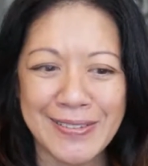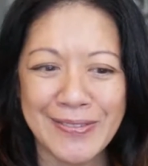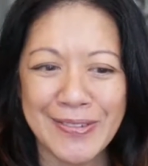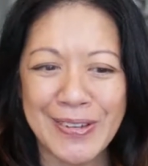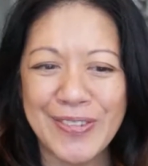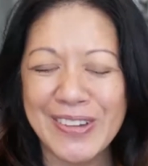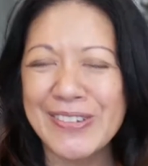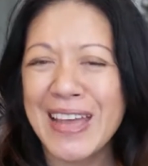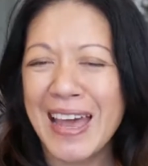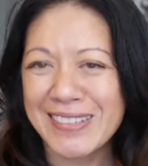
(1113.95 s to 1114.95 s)
We feel
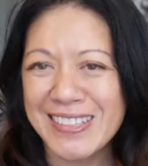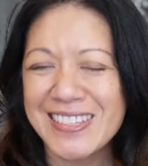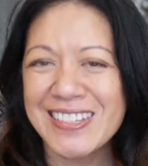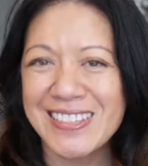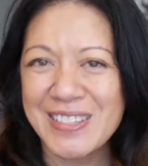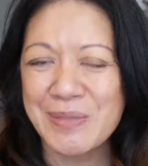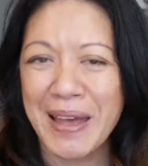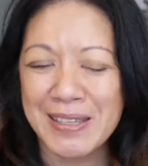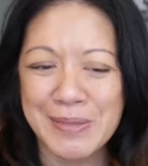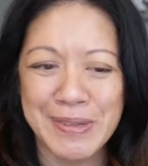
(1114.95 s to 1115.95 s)
we have to listen to this
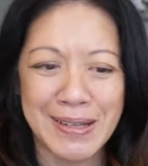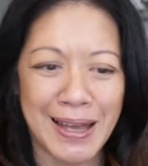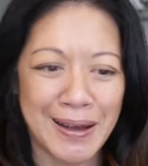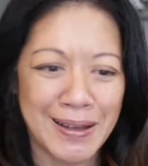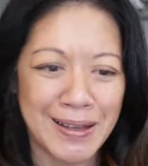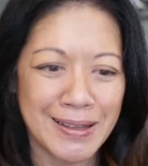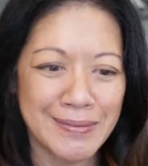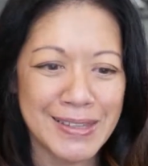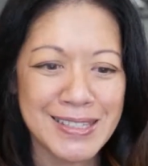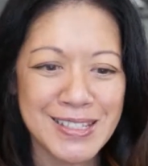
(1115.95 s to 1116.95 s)
maximum.
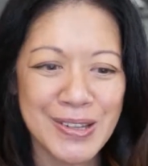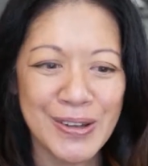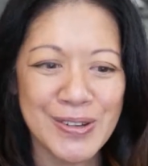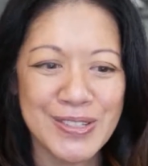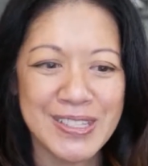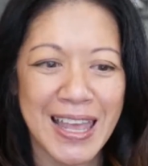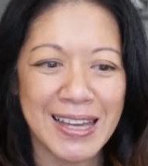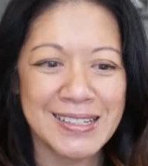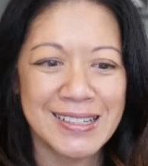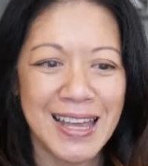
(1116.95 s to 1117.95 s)
Listen to
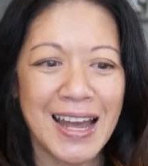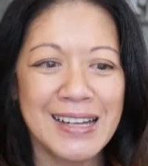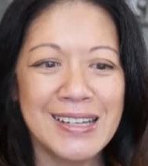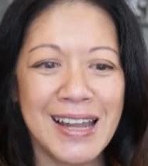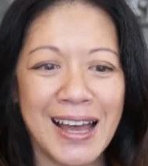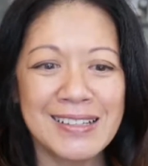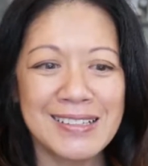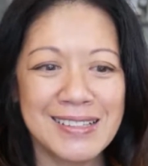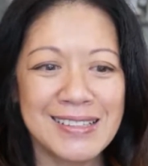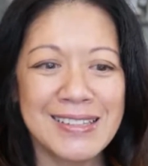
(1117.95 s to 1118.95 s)
understand, not
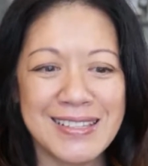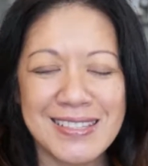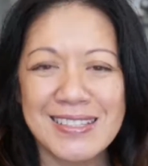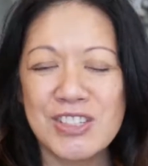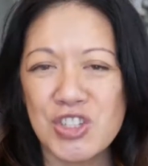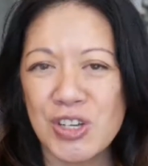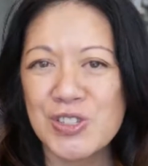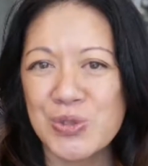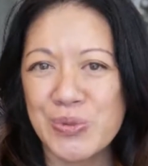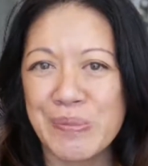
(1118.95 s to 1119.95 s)
listen
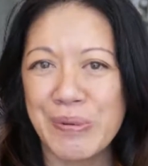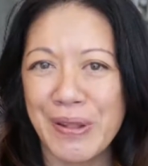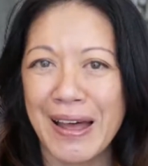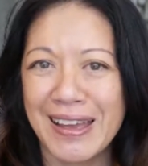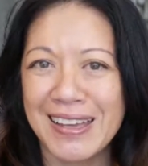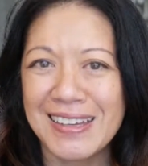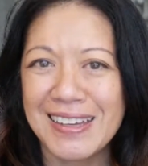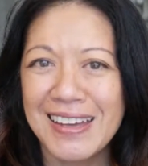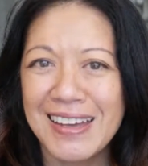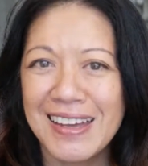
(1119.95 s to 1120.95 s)
just to reply.
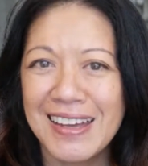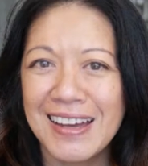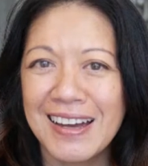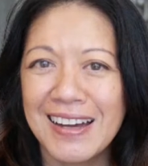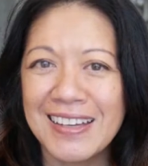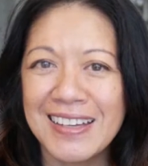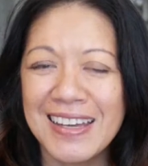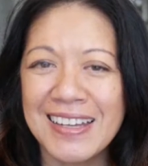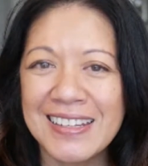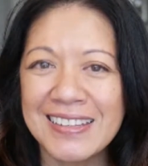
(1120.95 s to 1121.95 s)

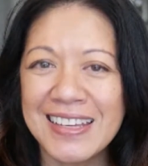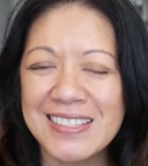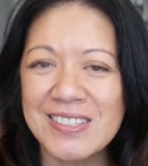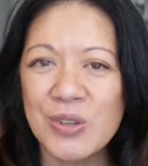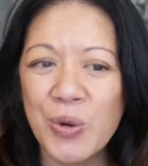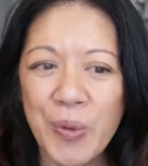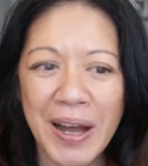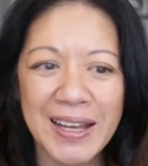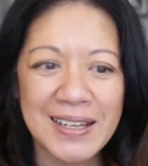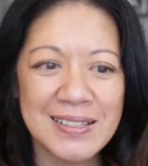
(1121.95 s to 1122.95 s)
And that's so
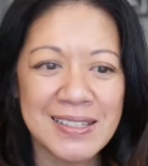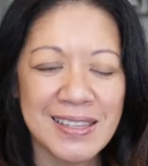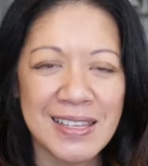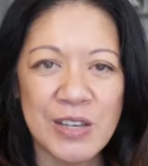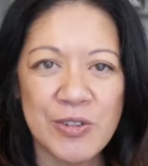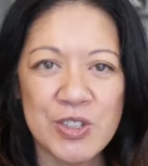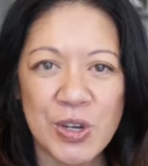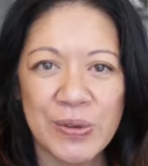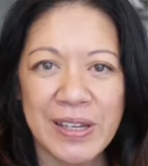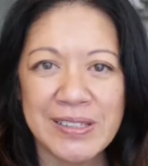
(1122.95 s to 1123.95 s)
wise. And thank you for
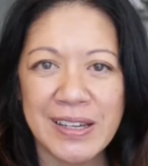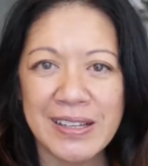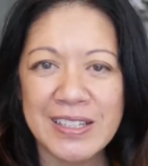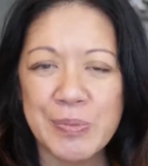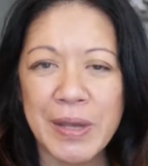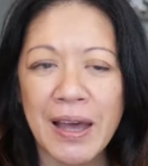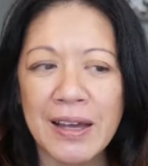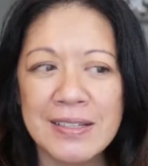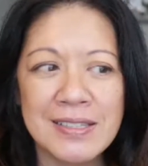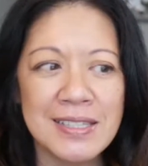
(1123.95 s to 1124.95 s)
sharing that, Douglas,
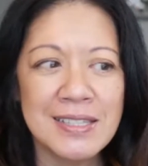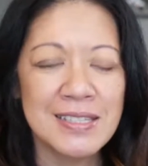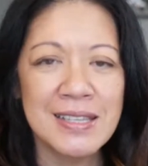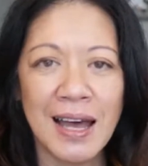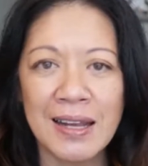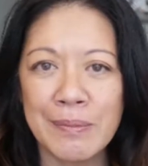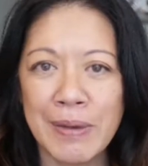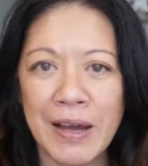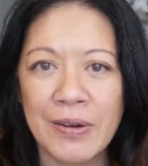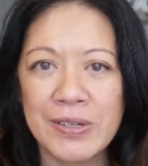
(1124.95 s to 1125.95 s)
because this is not
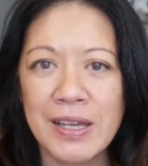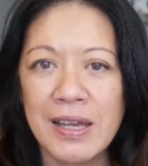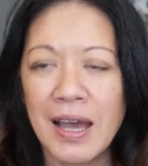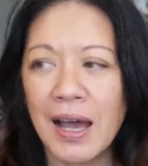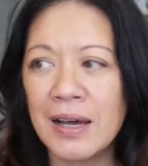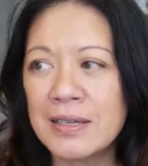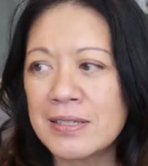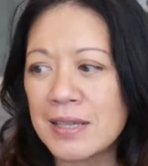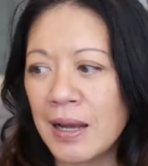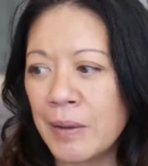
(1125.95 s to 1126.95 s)
about
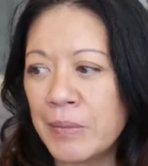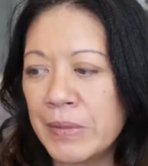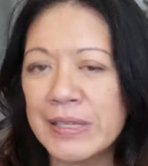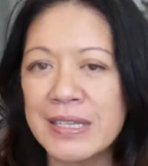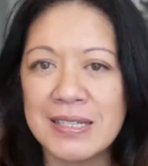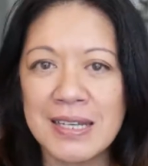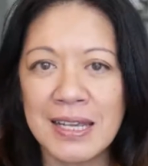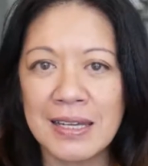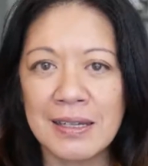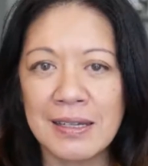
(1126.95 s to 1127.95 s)
us
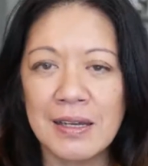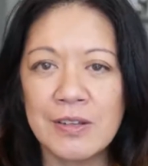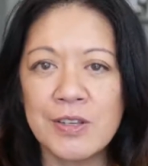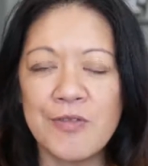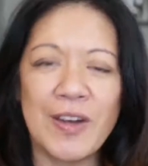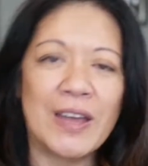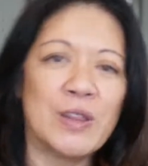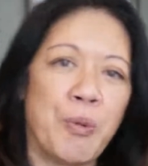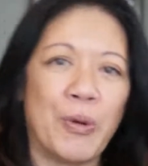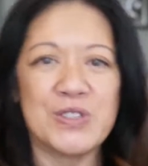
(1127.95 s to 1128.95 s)
listening to find the
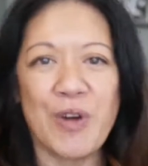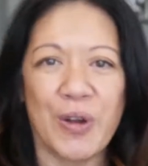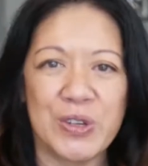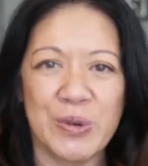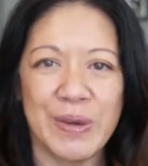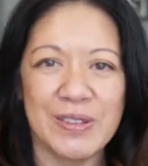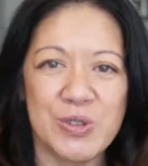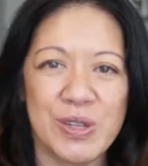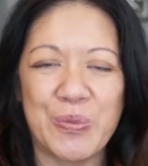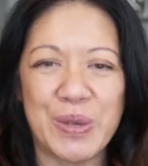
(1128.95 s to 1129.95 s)
points of argument
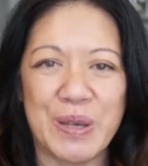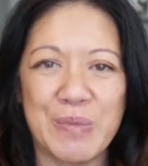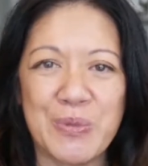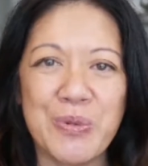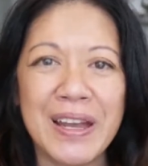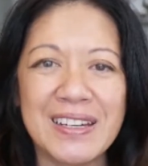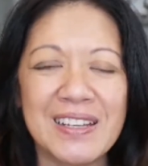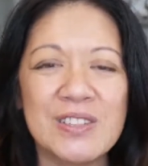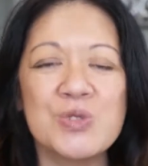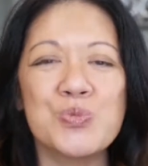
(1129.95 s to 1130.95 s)
so that we can be right.
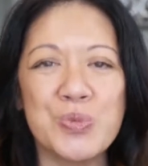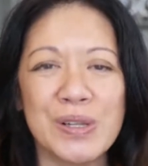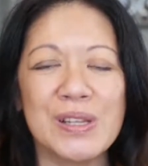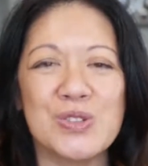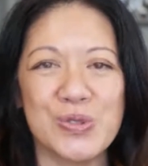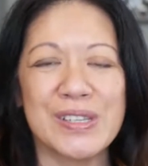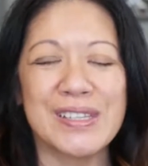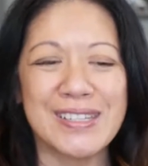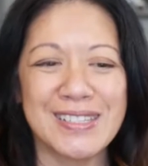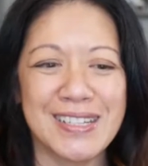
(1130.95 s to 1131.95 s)
It's really, truly
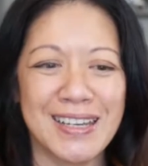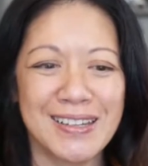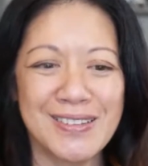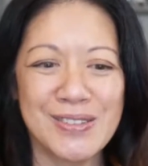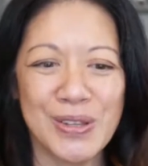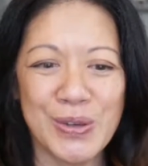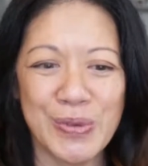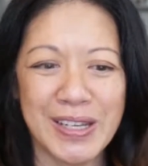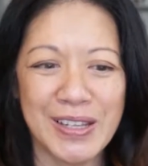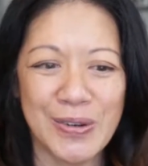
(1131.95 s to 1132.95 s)
listening so that we
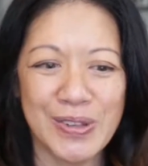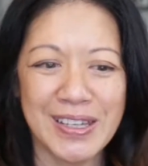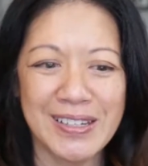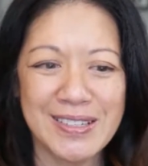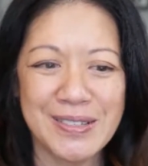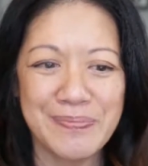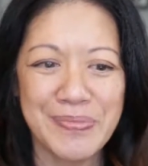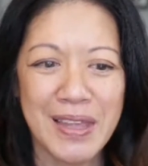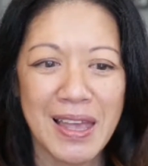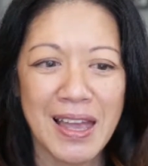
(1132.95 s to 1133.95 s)
can hear things.
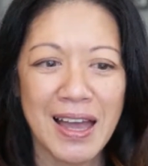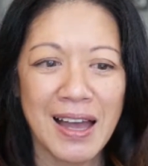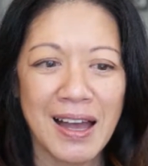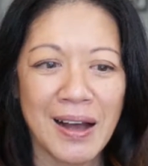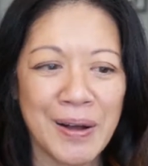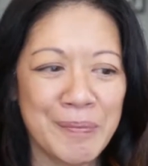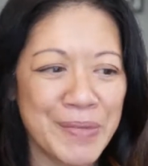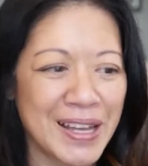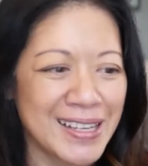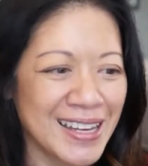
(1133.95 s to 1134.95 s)

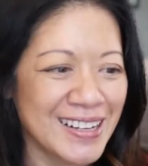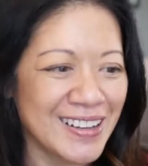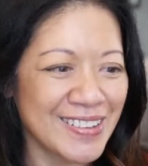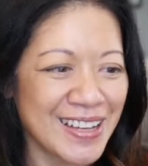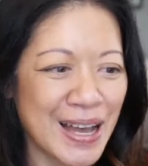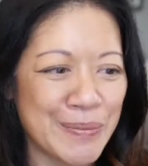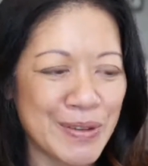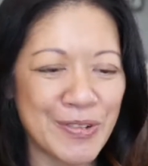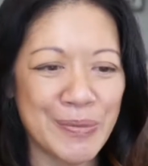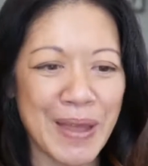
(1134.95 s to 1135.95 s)
Again, another
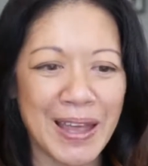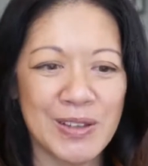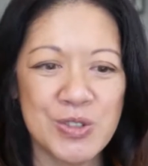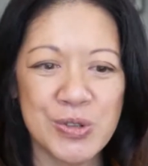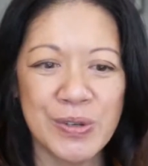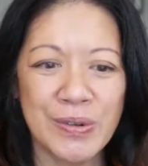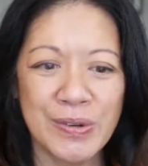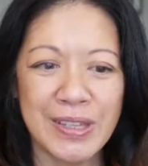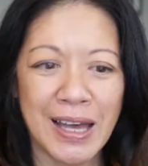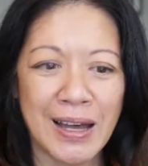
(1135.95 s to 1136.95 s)
comment from Andrew.
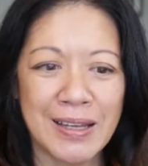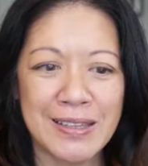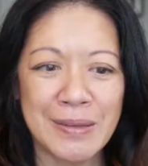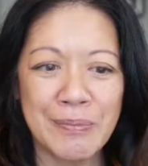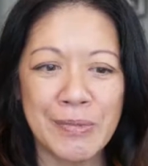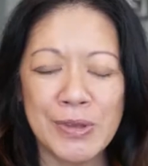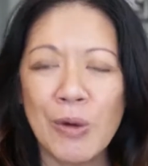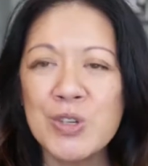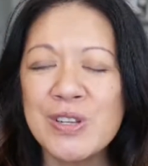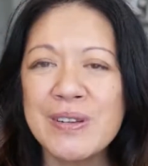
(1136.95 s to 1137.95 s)
The
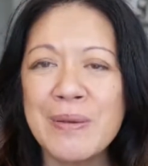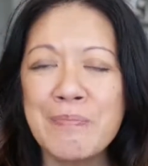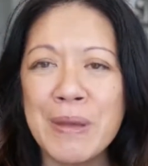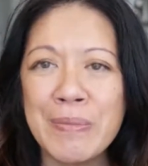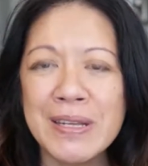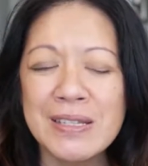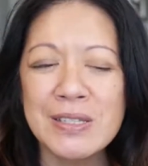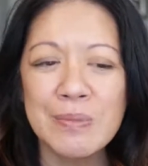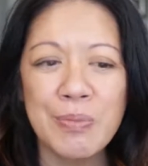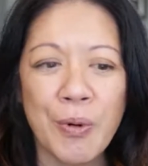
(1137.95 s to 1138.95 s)
notion of commitment is
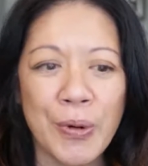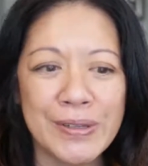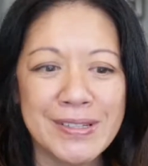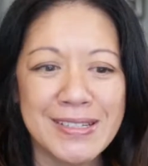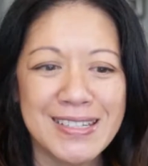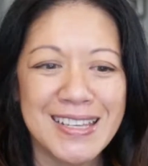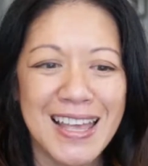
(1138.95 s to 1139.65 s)
important.